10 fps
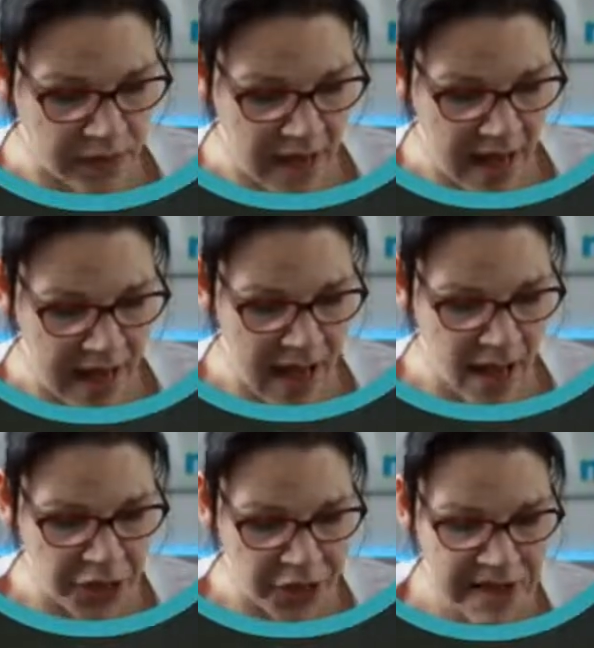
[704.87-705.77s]

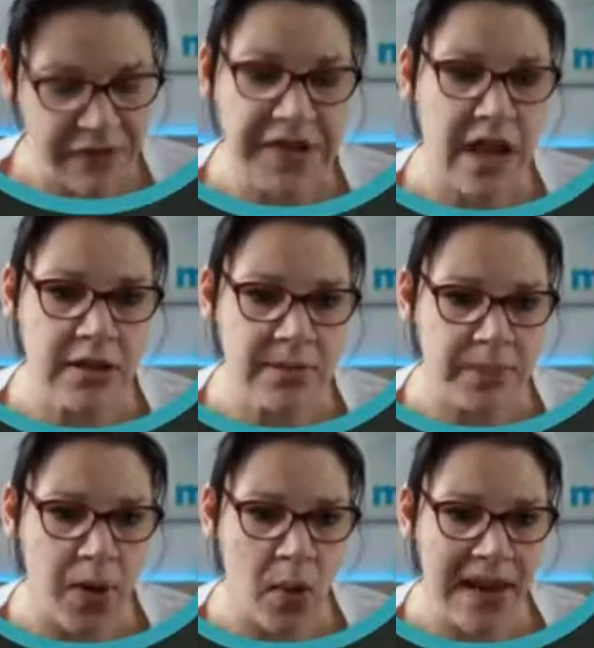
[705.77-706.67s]
3 videos
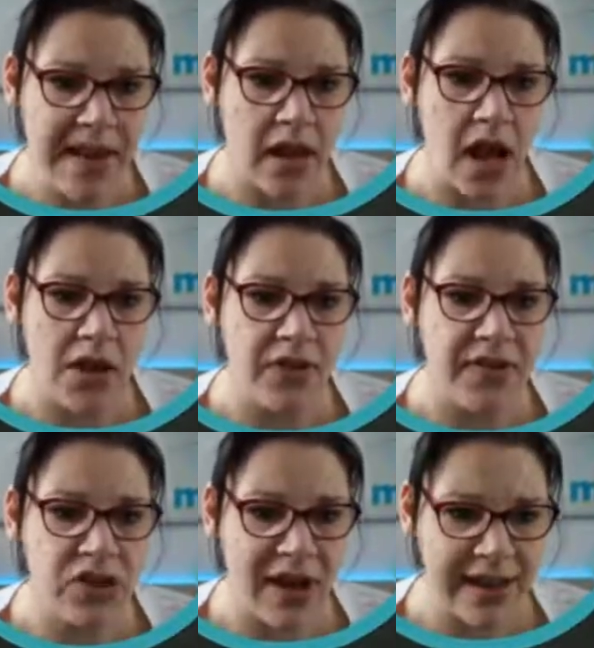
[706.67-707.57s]
per week kind of
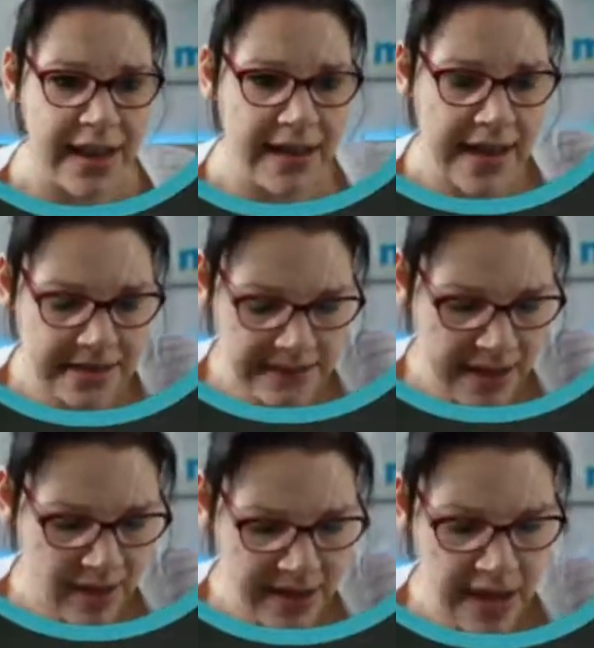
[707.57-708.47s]
tracking list.
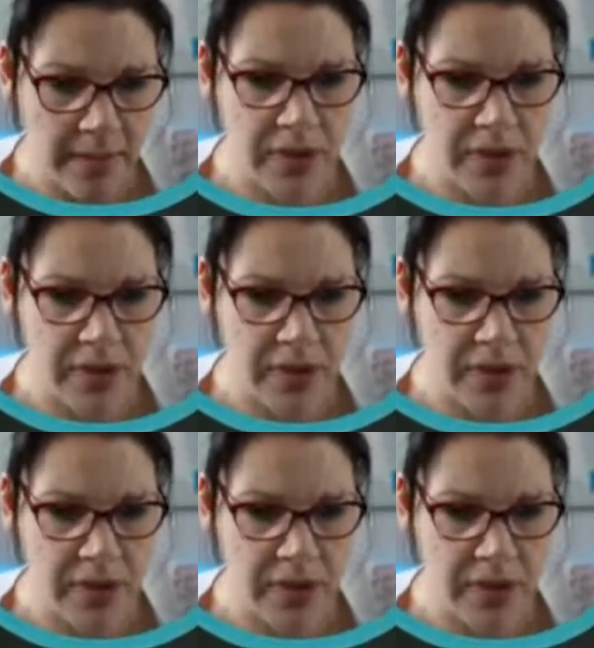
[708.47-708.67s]
Now, again, I'm going